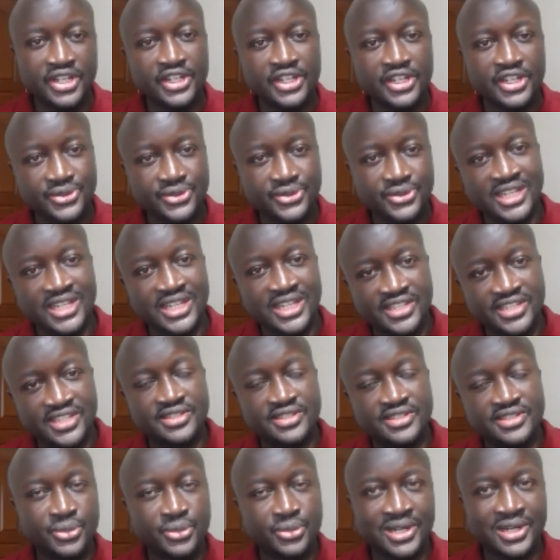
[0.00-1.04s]
so that
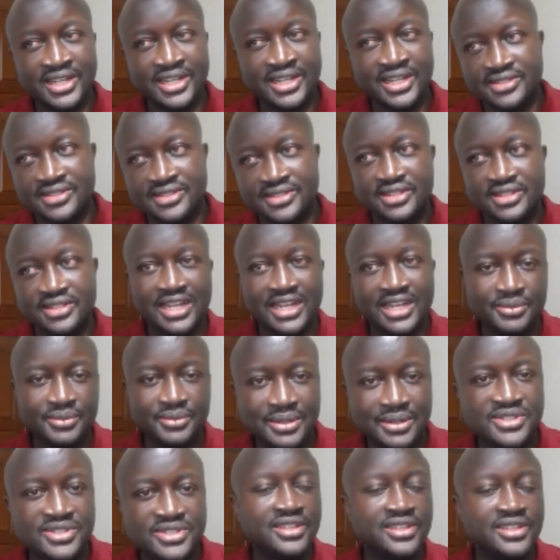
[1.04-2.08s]
it's more or less, um,
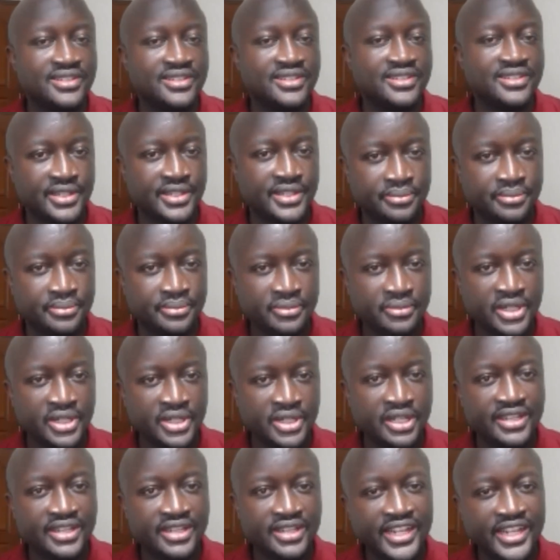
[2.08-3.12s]
I'm still the same.
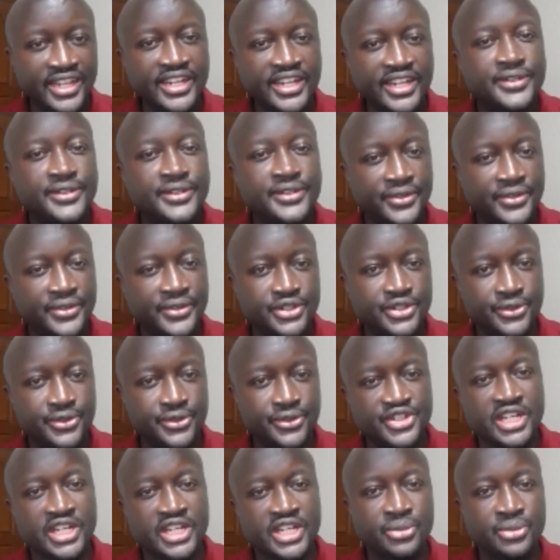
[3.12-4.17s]
The net effect of
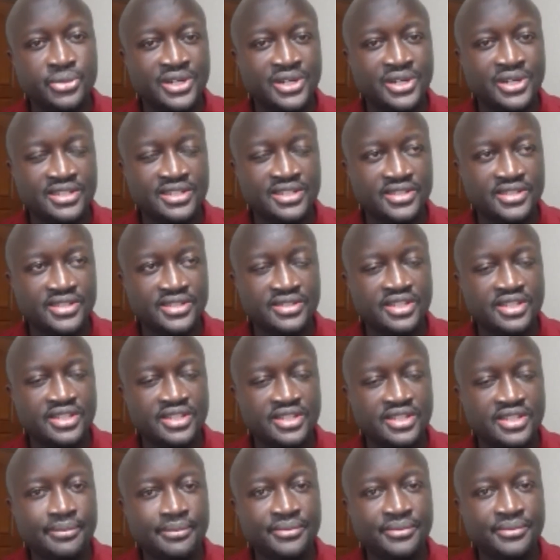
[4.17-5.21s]
share bonus is
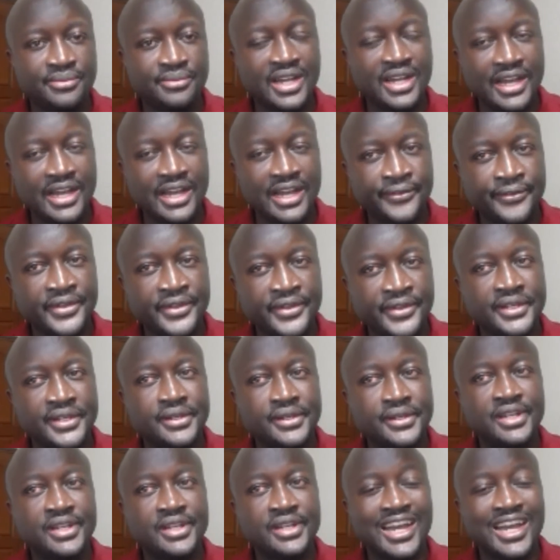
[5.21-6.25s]
I'm having
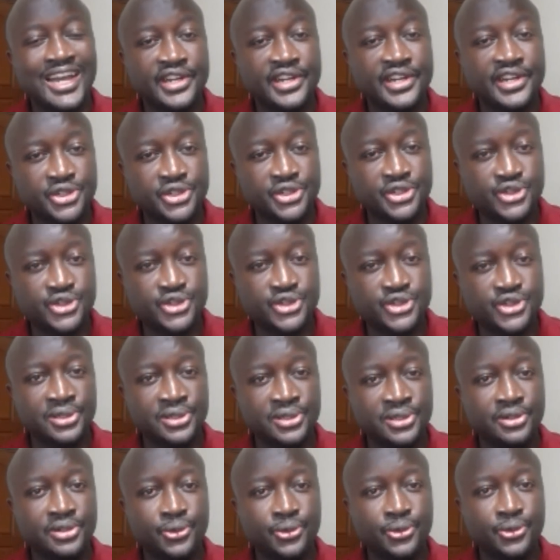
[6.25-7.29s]
a
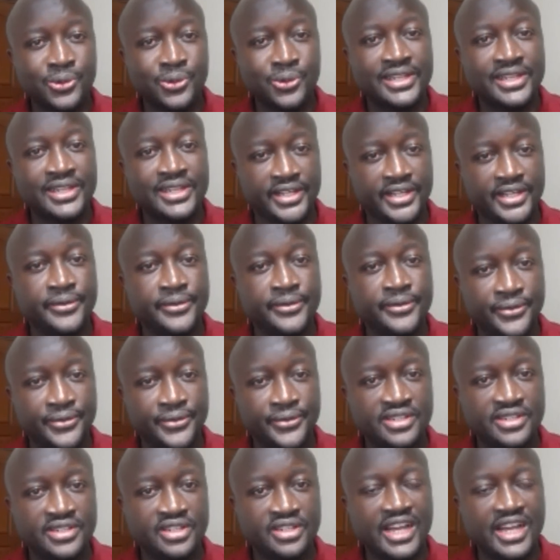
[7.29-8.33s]
neutral wealth
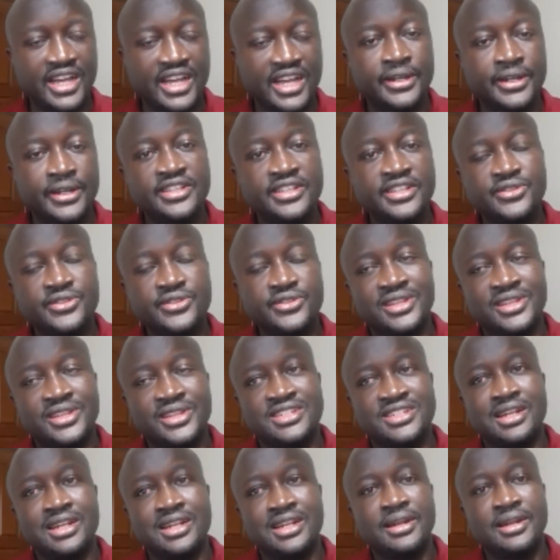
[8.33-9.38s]
effect. I, it's not that
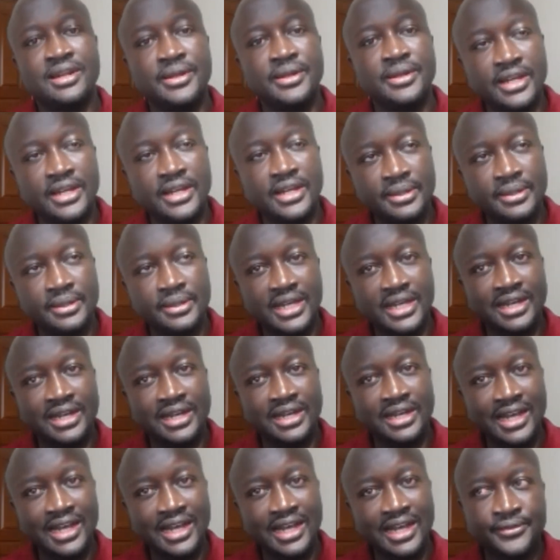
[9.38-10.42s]
I'll, uh, I'll
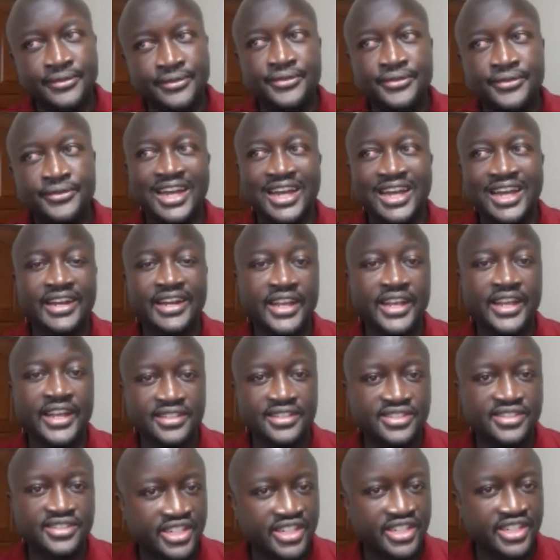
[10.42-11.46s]
have an
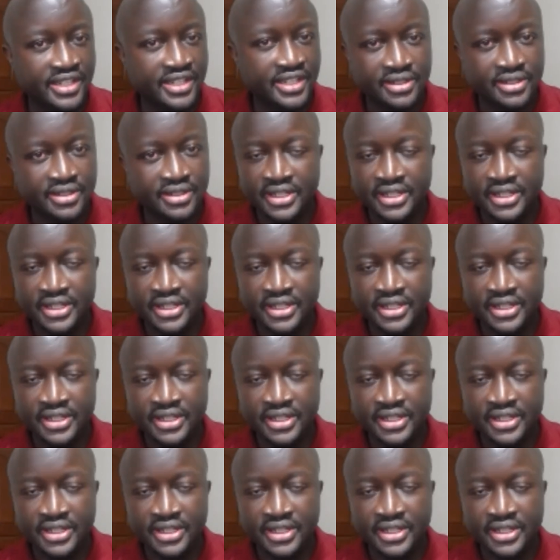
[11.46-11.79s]
extra